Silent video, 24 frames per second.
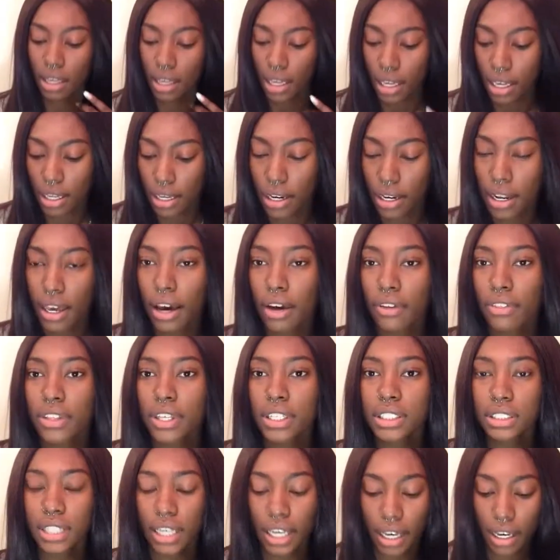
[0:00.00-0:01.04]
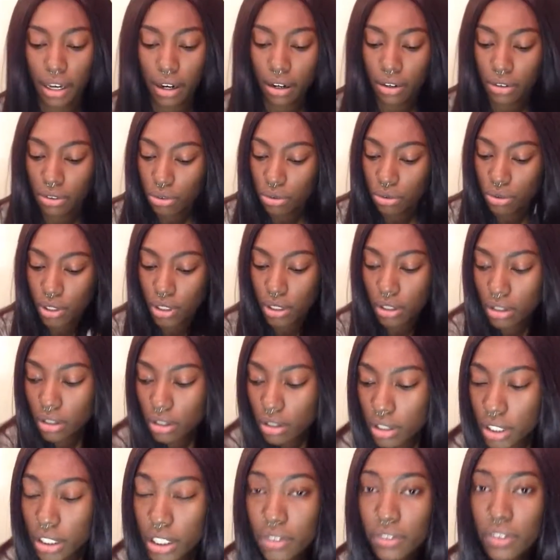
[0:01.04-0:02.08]
And now this hair, you can,
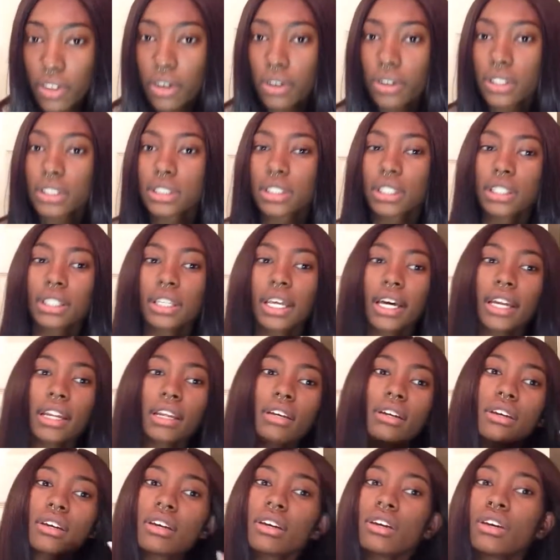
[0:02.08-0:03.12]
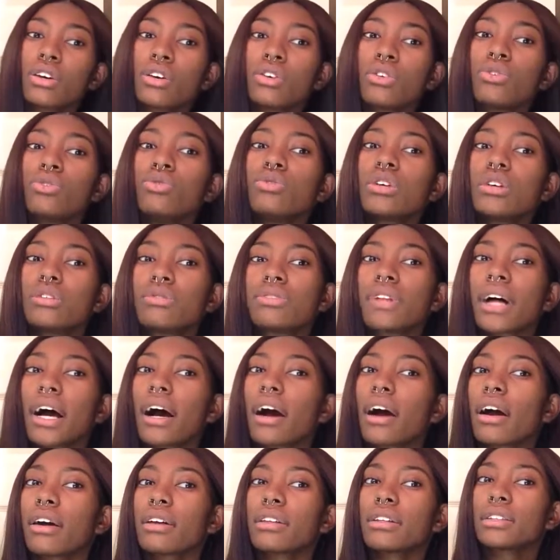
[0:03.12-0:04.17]
even though it's synthetic, you can
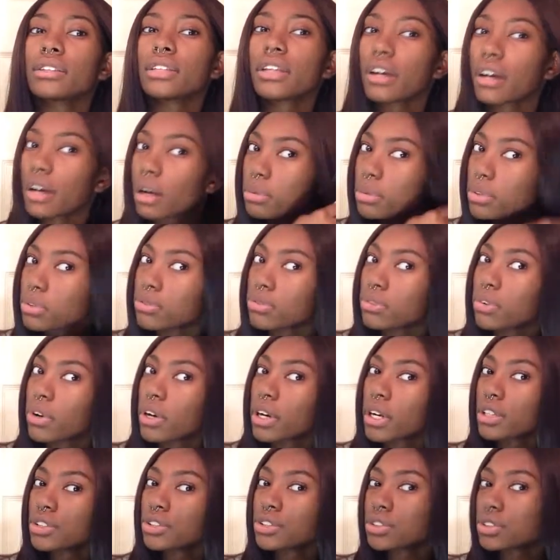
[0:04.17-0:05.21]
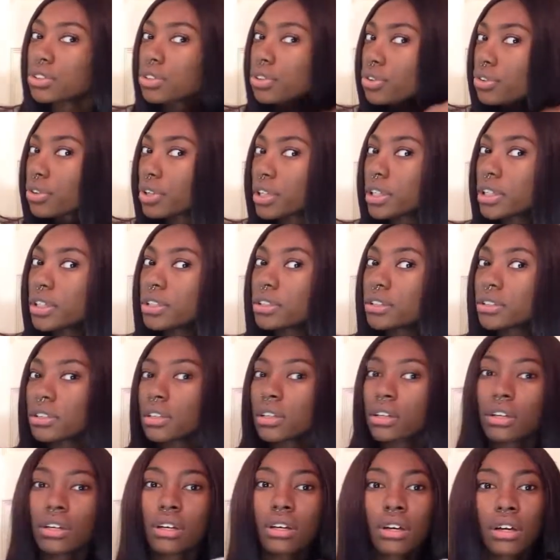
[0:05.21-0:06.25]
flat iron this hair up to 400 degrees,
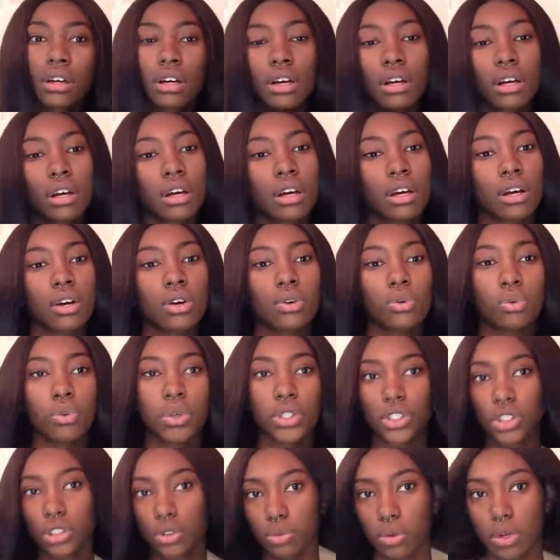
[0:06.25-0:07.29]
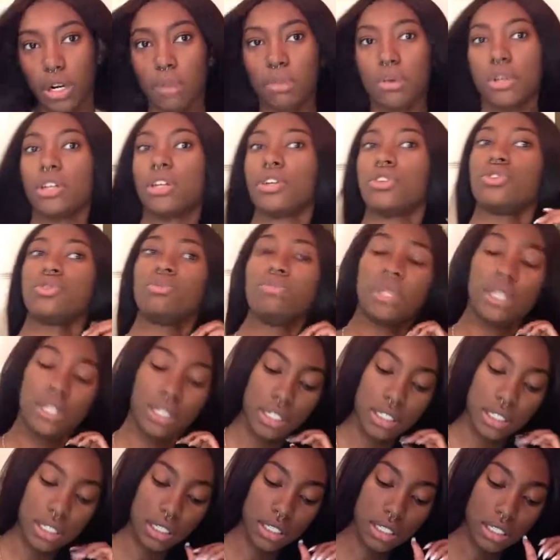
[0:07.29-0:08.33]
which is what I'm gonna do
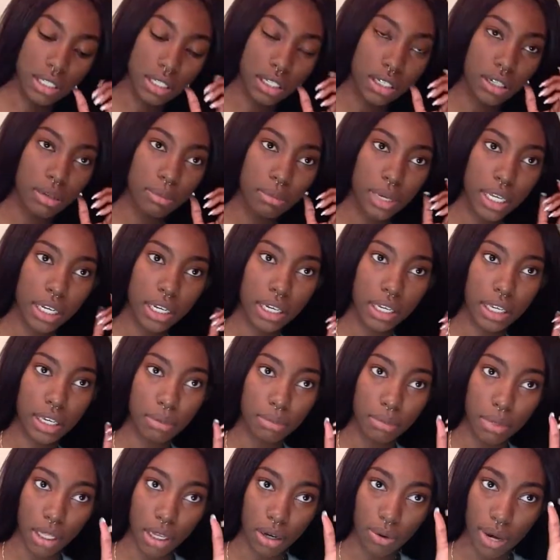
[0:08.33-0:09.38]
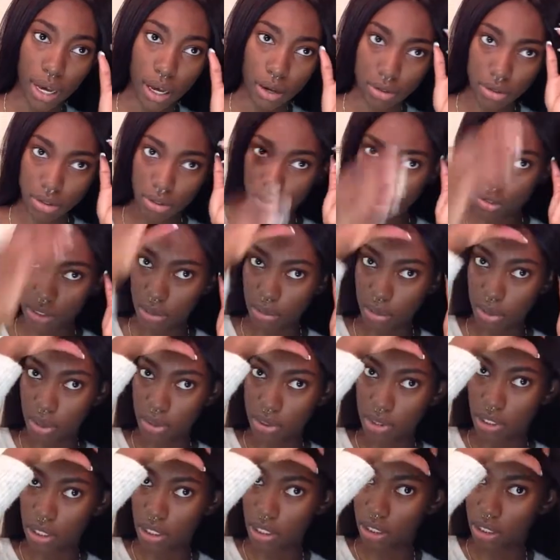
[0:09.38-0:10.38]
because this is a Dominican blowout, so it's supposed to